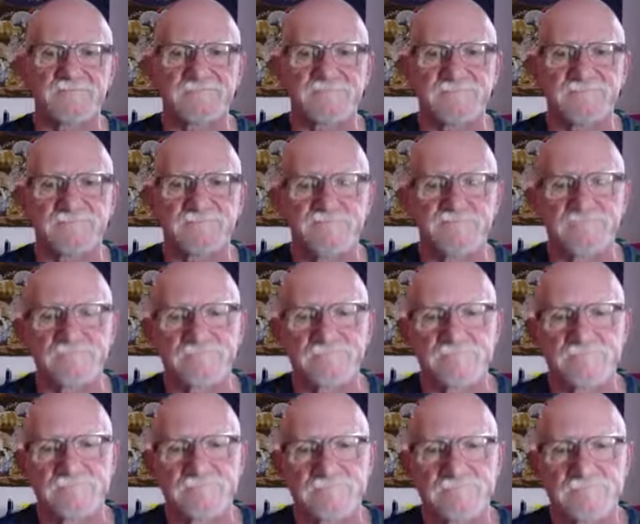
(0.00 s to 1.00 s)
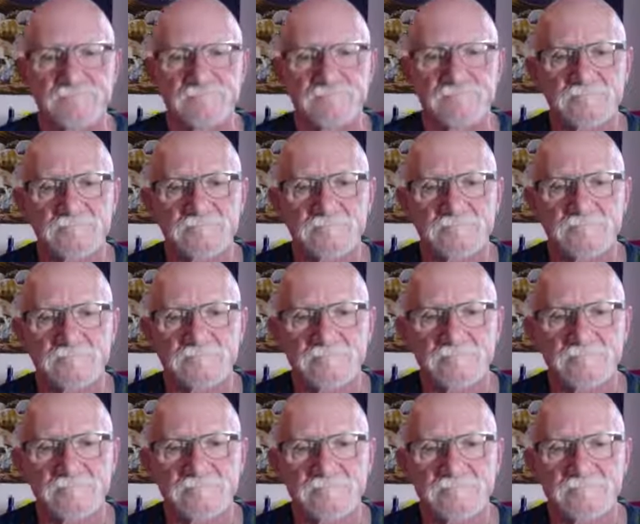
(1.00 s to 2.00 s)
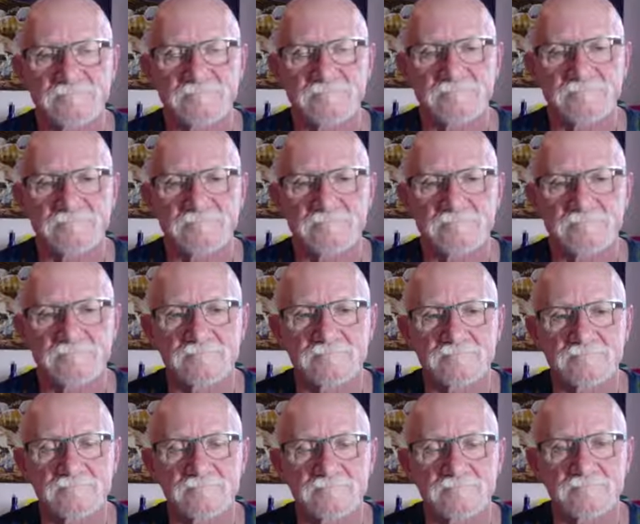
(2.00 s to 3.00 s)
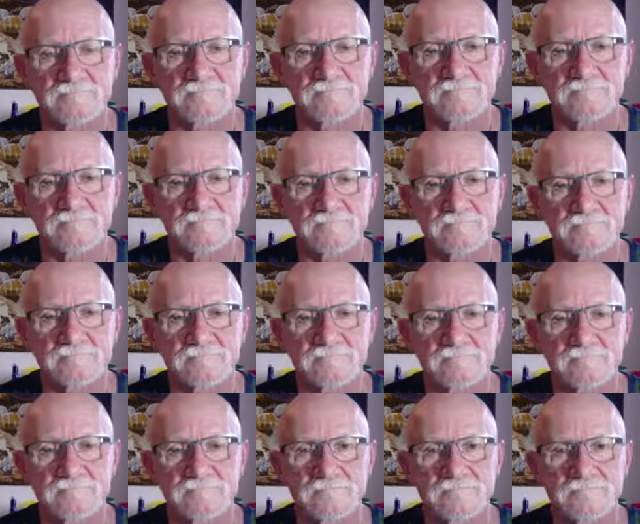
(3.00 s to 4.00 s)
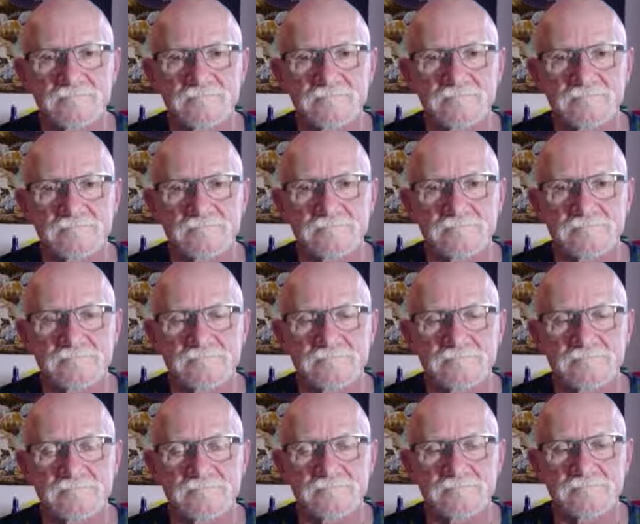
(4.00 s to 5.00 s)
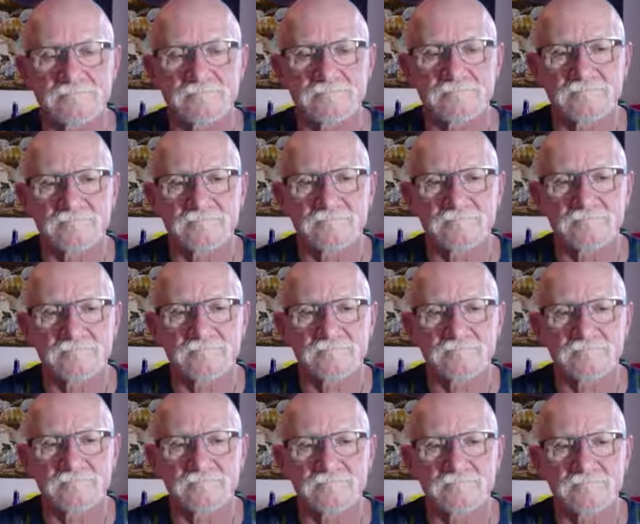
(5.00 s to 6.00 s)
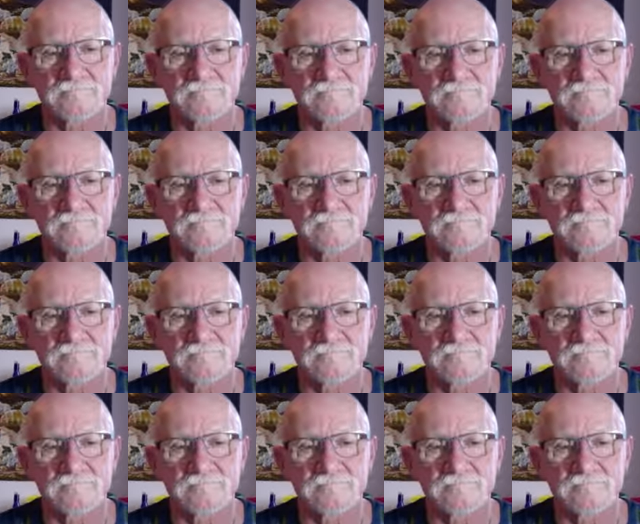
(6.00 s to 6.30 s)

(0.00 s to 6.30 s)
(silence)